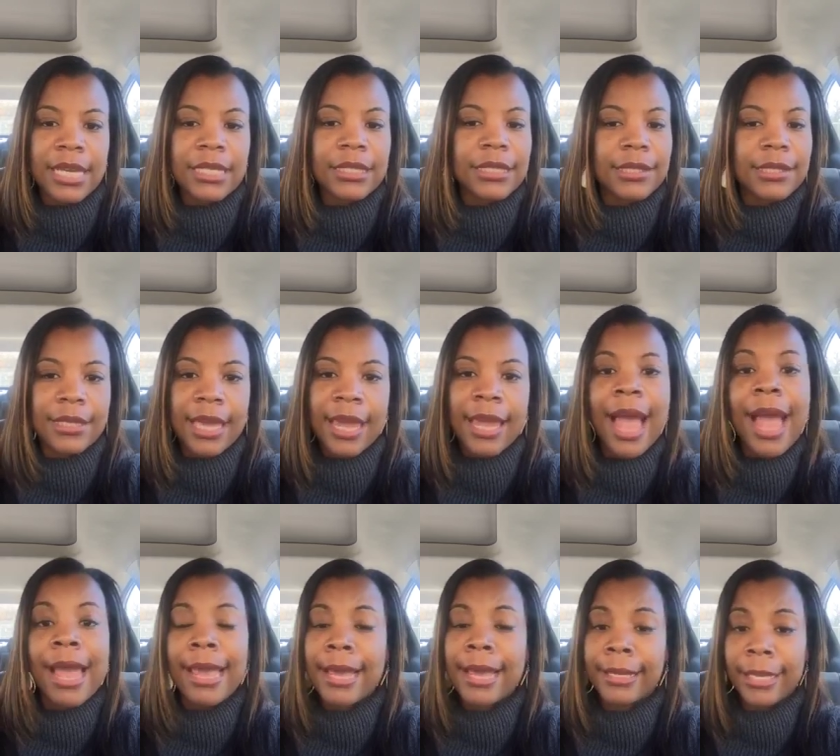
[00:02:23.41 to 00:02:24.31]
And to say
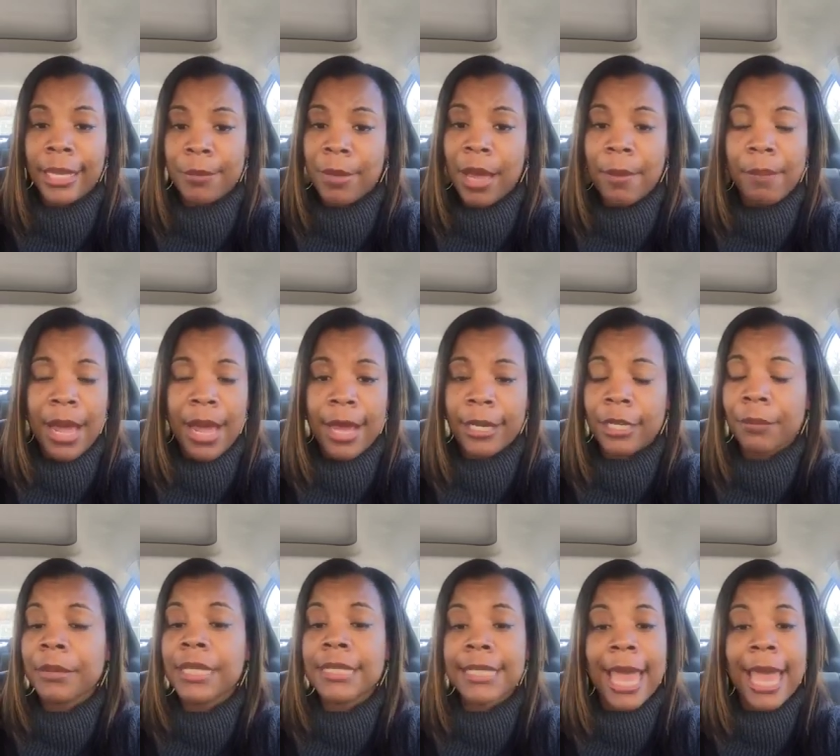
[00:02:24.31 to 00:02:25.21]
I had hit my
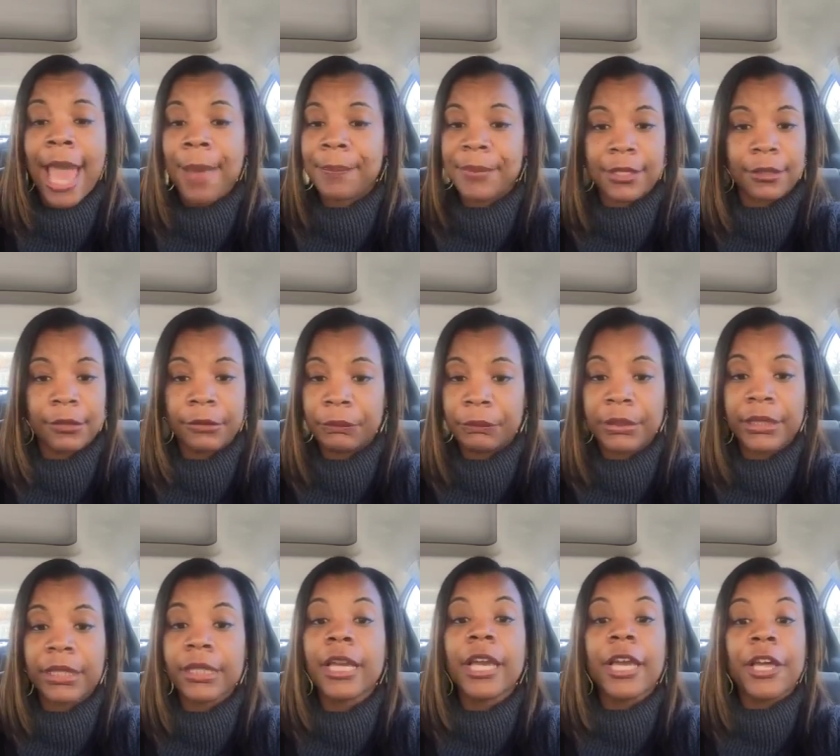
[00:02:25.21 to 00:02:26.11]
bottom is
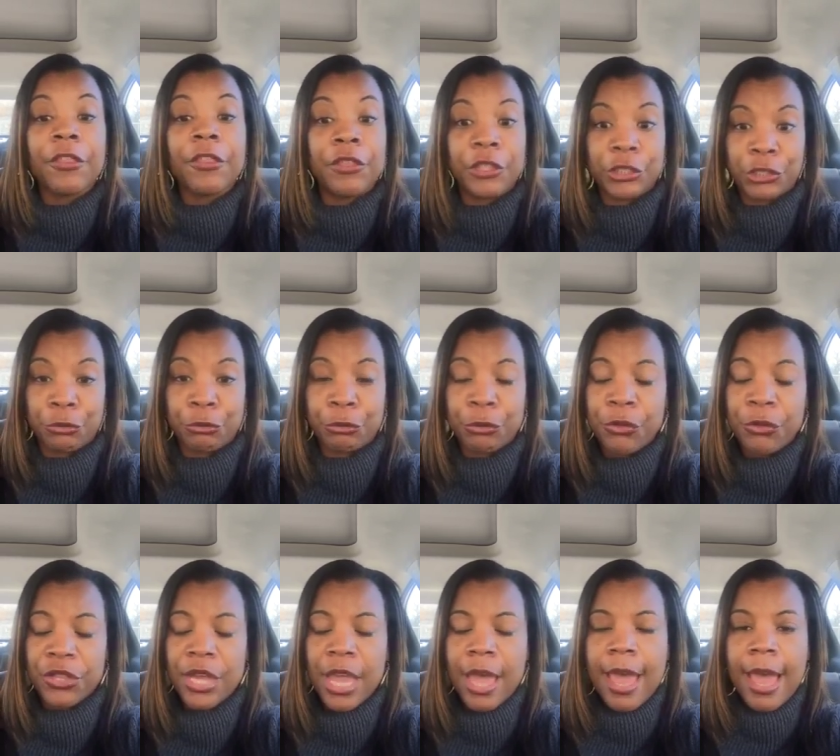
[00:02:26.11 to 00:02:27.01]
absolutely the truth.